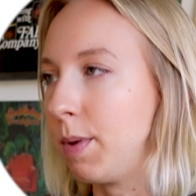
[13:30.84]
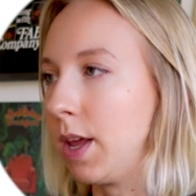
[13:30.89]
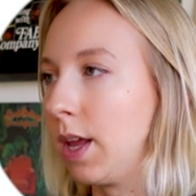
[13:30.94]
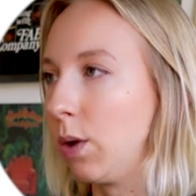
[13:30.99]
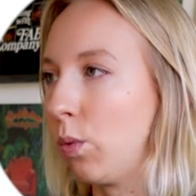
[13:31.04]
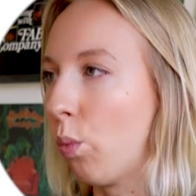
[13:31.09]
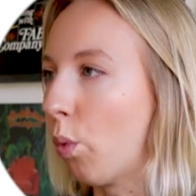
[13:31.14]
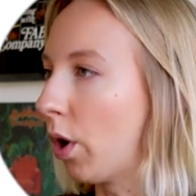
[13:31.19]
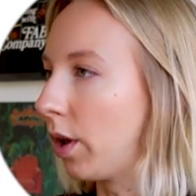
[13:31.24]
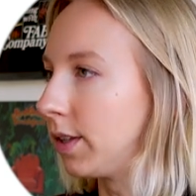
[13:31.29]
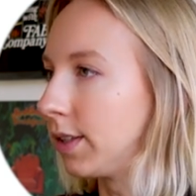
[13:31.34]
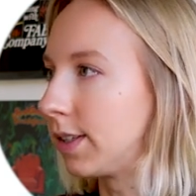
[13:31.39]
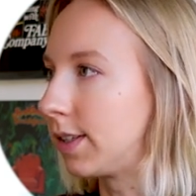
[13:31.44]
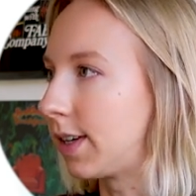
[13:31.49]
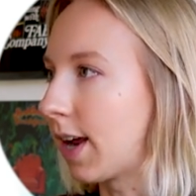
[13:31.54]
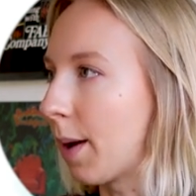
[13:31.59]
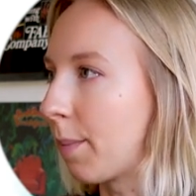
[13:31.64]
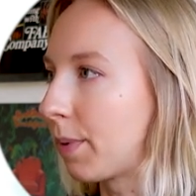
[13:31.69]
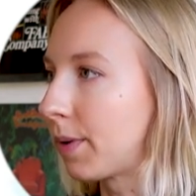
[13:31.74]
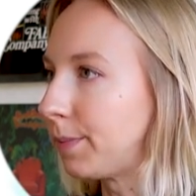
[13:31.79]
be one
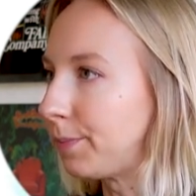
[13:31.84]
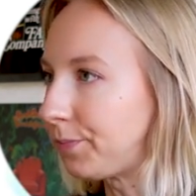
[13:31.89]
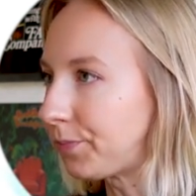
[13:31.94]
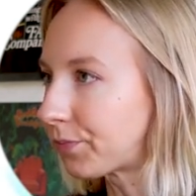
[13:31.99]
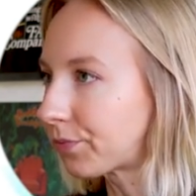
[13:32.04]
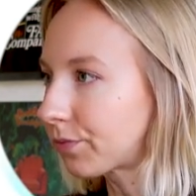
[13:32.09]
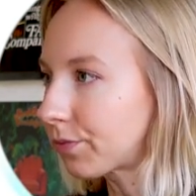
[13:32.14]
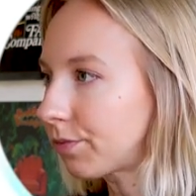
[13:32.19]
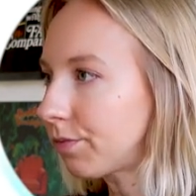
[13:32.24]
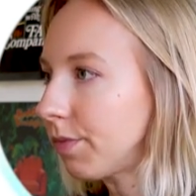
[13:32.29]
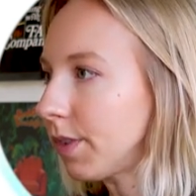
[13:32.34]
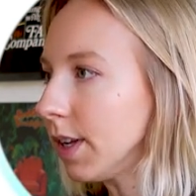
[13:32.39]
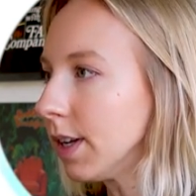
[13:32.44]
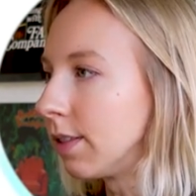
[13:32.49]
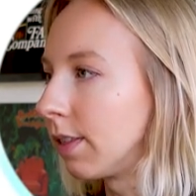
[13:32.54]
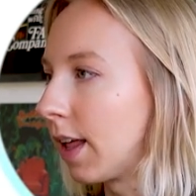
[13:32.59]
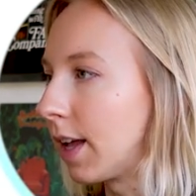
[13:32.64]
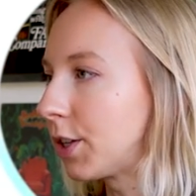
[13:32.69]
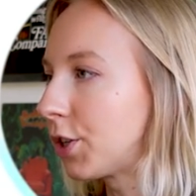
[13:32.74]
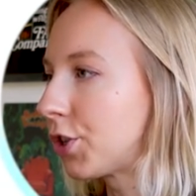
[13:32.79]
step?
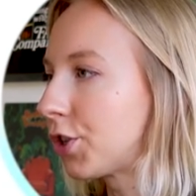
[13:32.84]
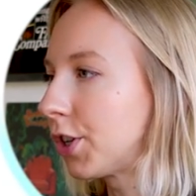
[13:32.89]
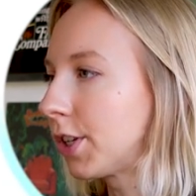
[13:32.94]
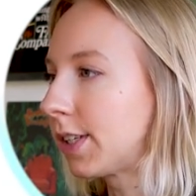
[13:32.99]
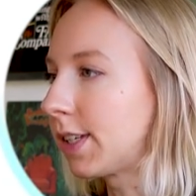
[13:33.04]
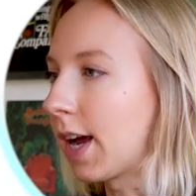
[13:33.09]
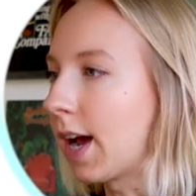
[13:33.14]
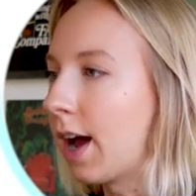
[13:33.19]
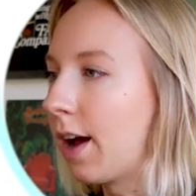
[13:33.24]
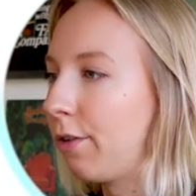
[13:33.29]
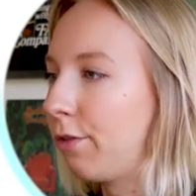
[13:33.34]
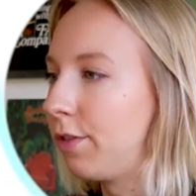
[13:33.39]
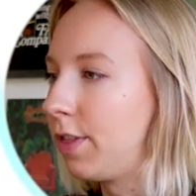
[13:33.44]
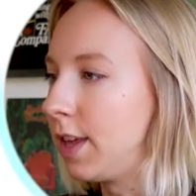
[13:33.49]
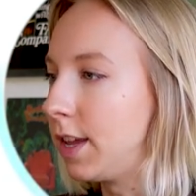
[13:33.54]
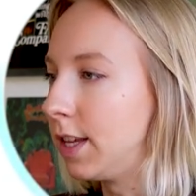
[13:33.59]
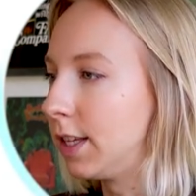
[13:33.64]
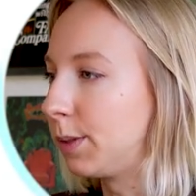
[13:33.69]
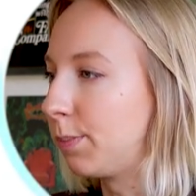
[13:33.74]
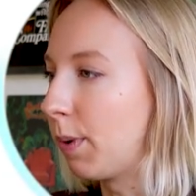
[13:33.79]
Let's just have
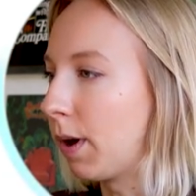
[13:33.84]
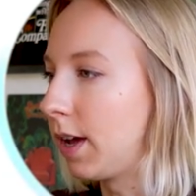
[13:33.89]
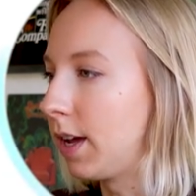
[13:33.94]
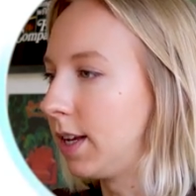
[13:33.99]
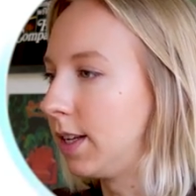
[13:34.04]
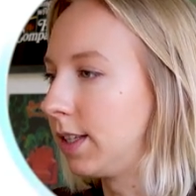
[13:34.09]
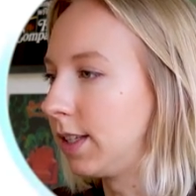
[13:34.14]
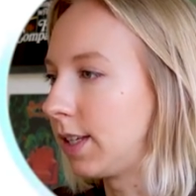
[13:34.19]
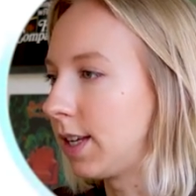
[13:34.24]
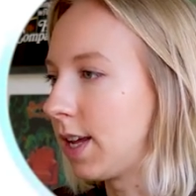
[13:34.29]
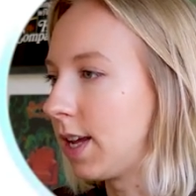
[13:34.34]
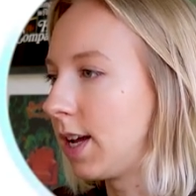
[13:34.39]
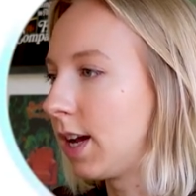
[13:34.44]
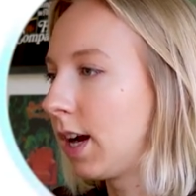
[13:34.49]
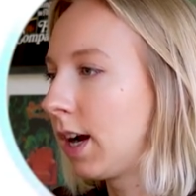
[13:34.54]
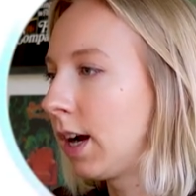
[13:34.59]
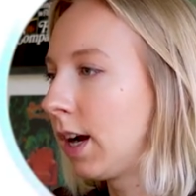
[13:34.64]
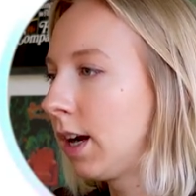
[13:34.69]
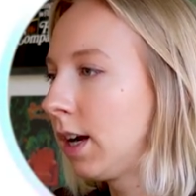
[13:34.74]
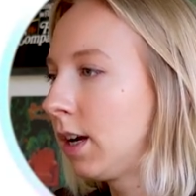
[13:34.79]
these buttons
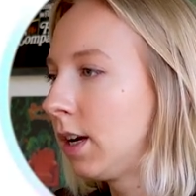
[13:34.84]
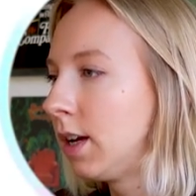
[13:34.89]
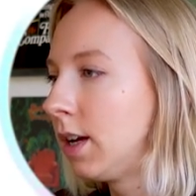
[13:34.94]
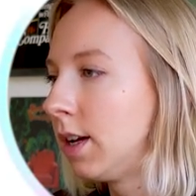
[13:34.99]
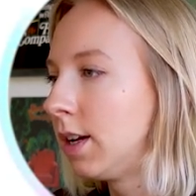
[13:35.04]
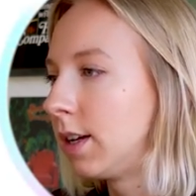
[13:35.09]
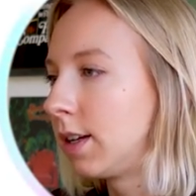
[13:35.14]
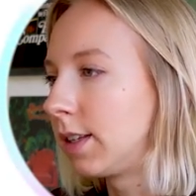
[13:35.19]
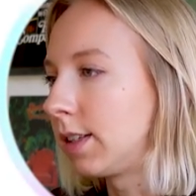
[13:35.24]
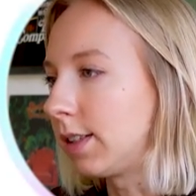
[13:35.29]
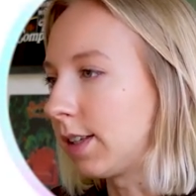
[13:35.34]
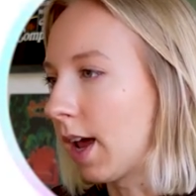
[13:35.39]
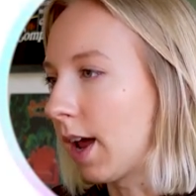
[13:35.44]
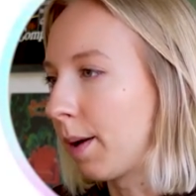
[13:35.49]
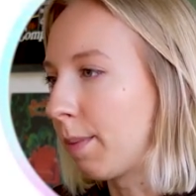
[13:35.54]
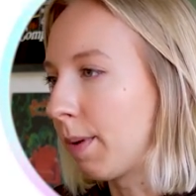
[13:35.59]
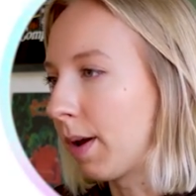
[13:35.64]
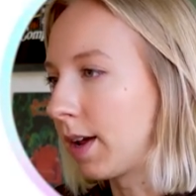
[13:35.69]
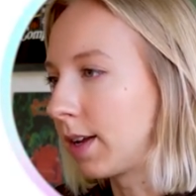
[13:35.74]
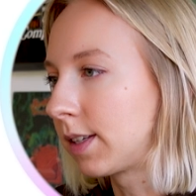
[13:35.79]
here
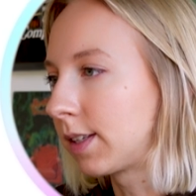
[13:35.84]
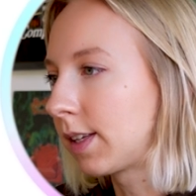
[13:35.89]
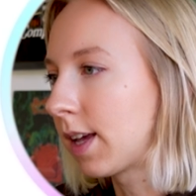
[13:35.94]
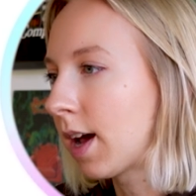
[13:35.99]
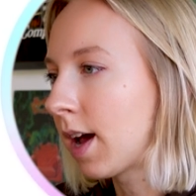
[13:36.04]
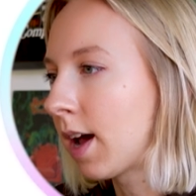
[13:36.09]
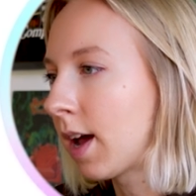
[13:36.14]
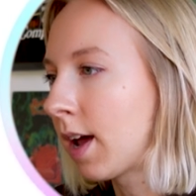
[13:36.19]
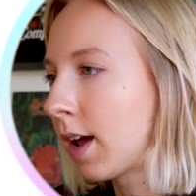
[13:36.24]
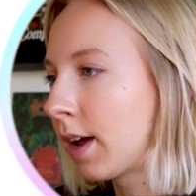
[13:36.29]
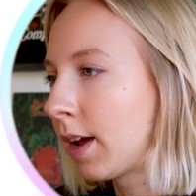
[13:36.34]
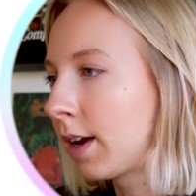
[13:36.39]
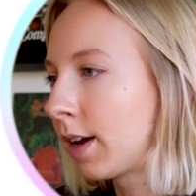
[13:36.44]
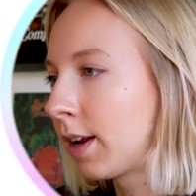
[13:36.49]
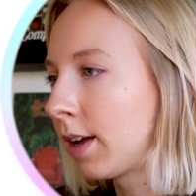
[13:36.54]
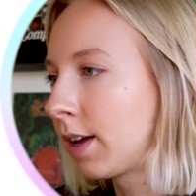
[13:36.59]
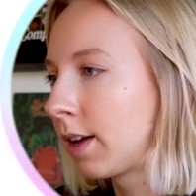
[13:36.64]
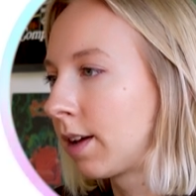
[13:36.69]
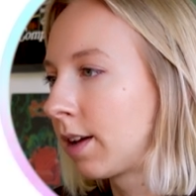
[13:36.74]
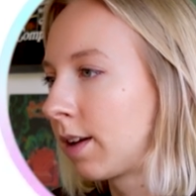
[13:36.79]
side by
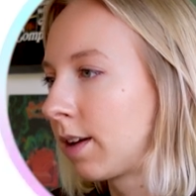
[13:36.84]
side